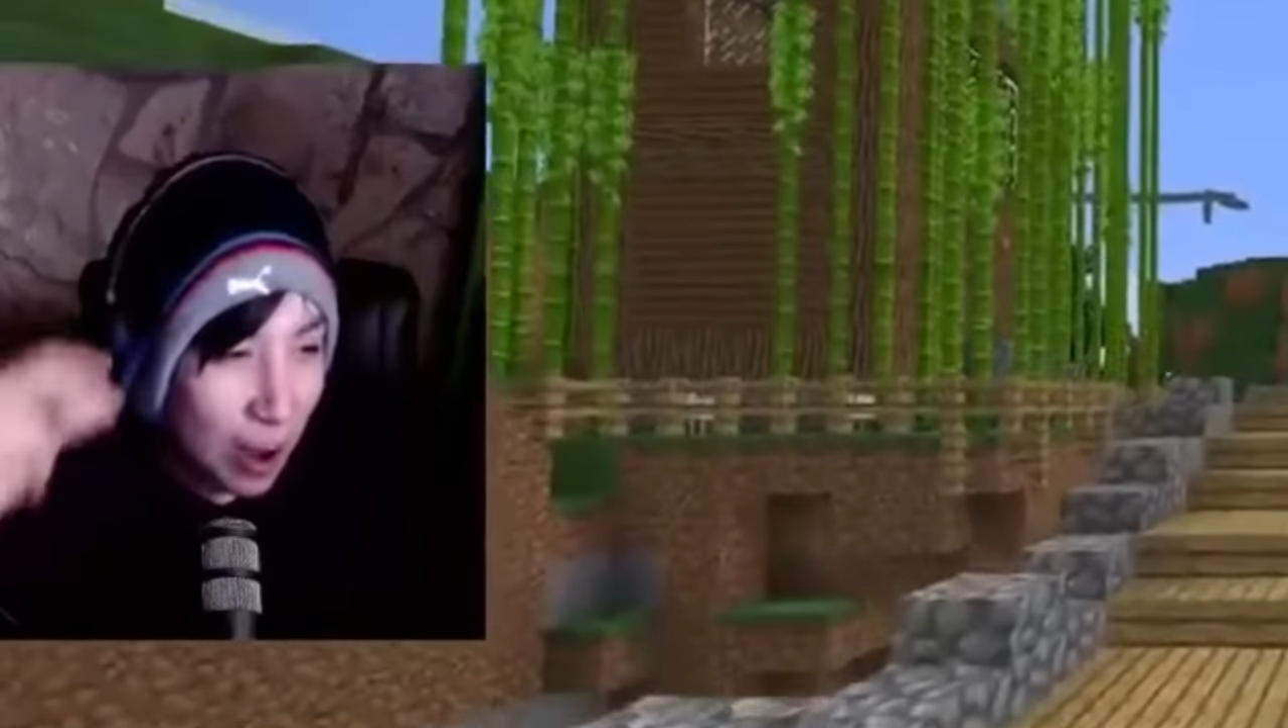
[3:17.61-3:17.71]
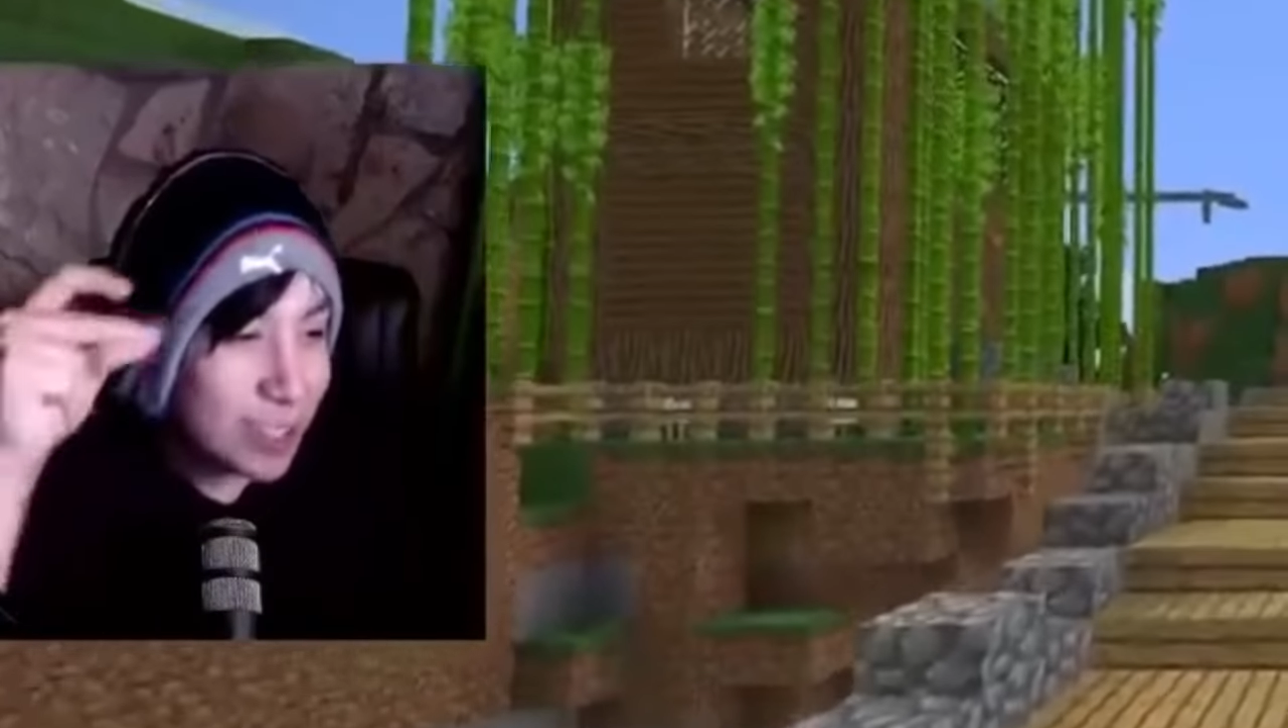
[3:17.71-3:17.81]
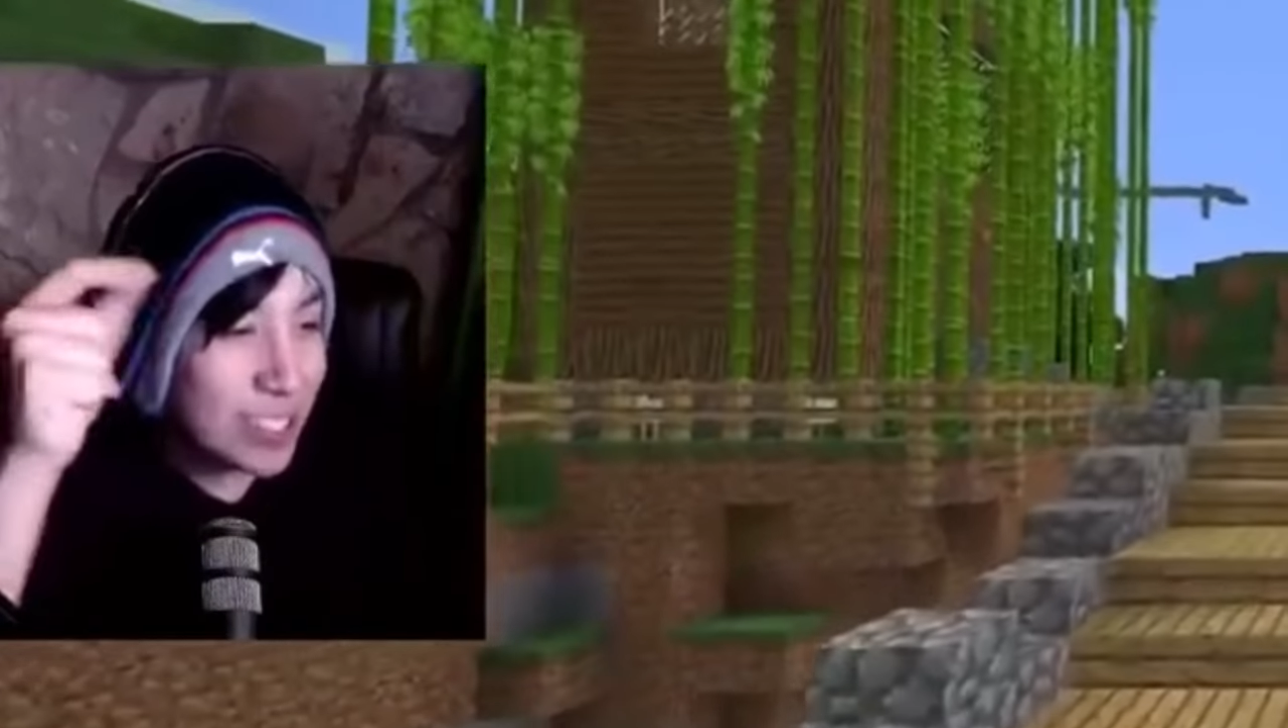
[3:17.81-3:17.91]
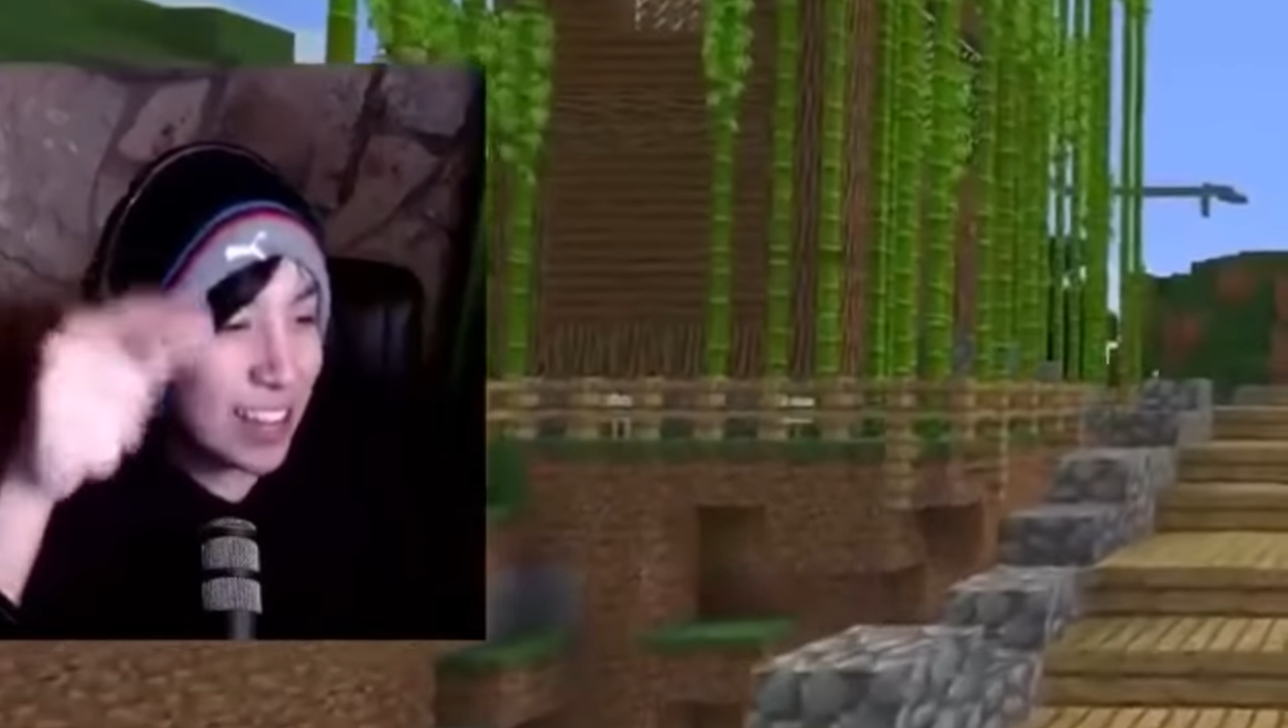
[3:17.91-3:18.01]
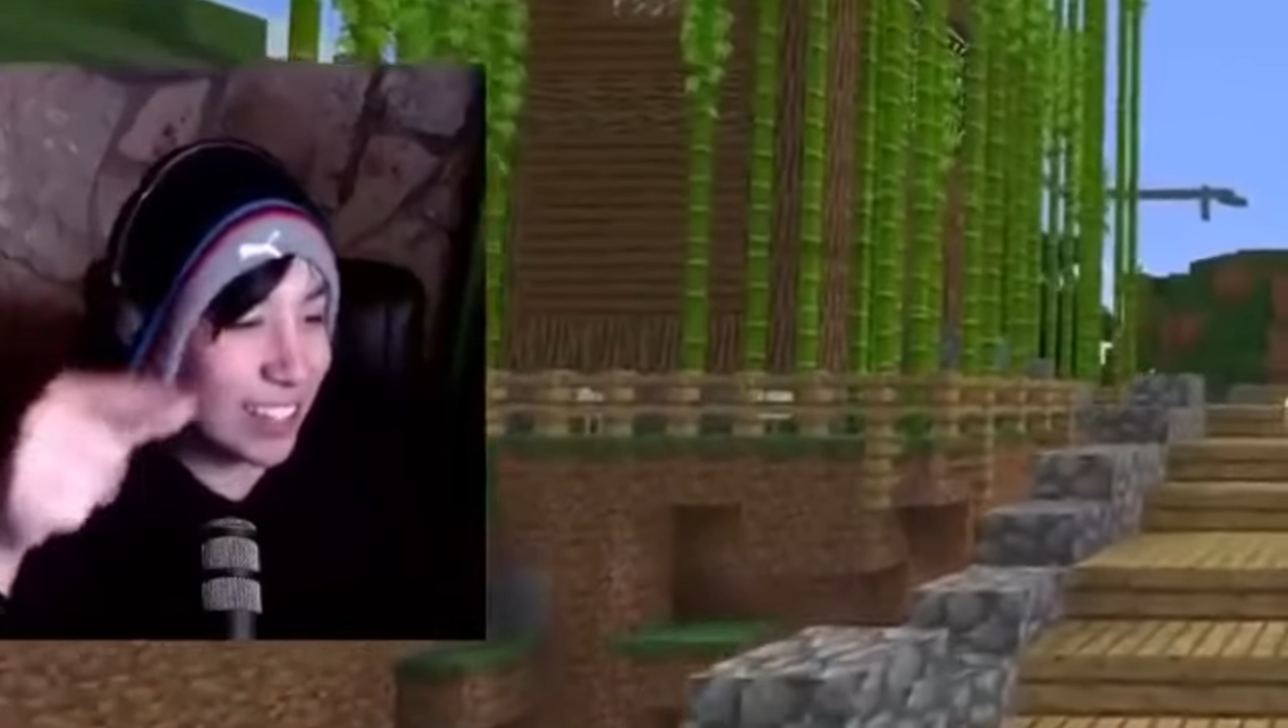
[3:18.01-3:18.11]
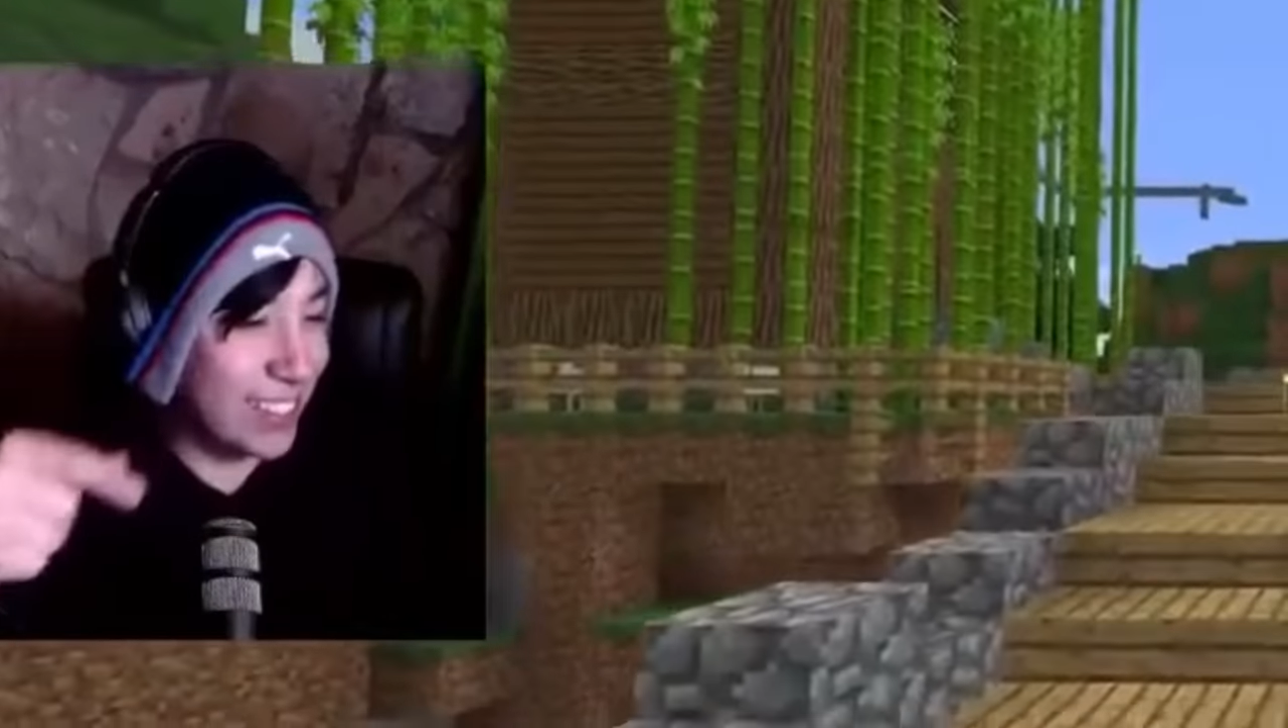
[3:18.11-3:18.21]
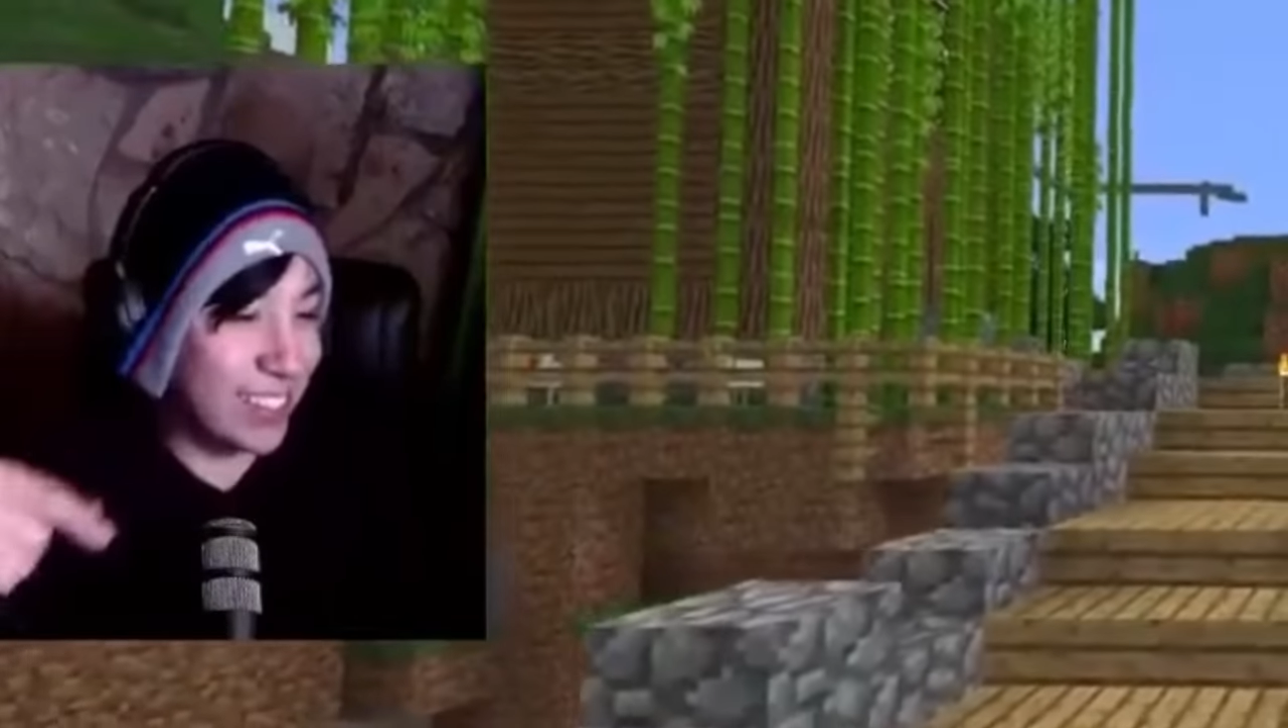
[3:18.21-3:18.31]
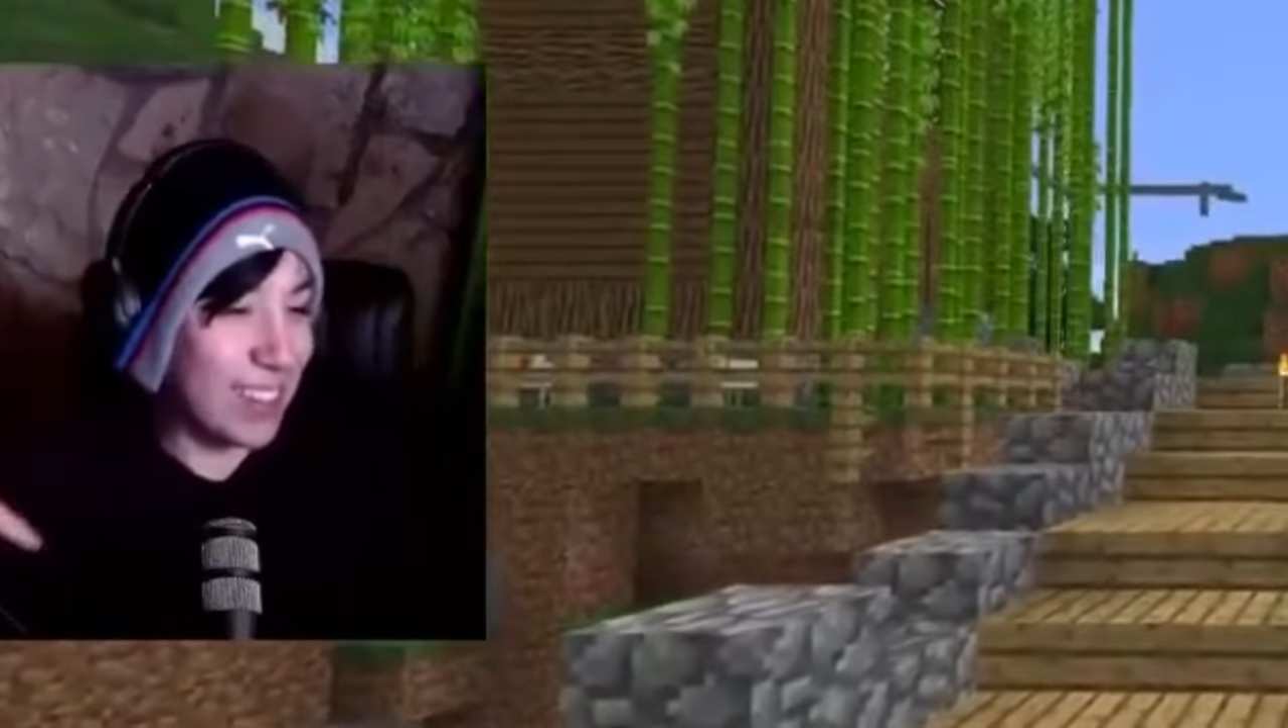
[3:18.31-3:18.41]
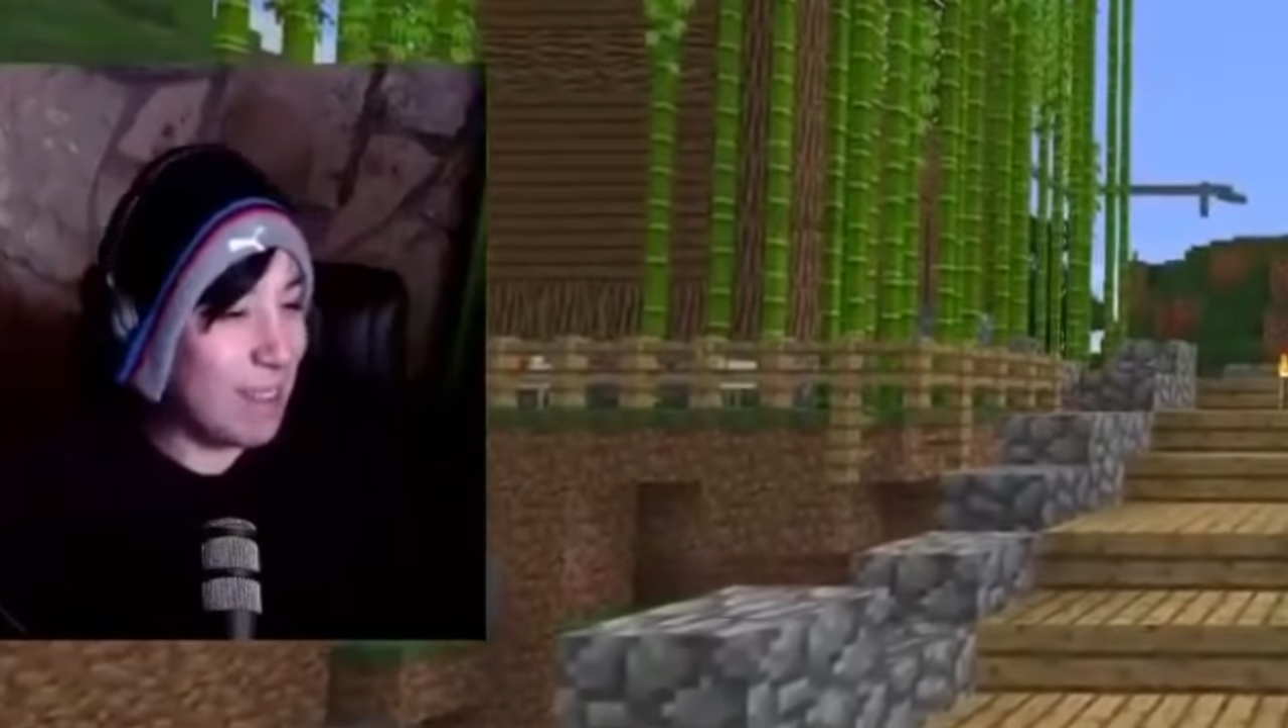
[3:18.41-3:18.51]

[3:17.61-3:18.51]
taste.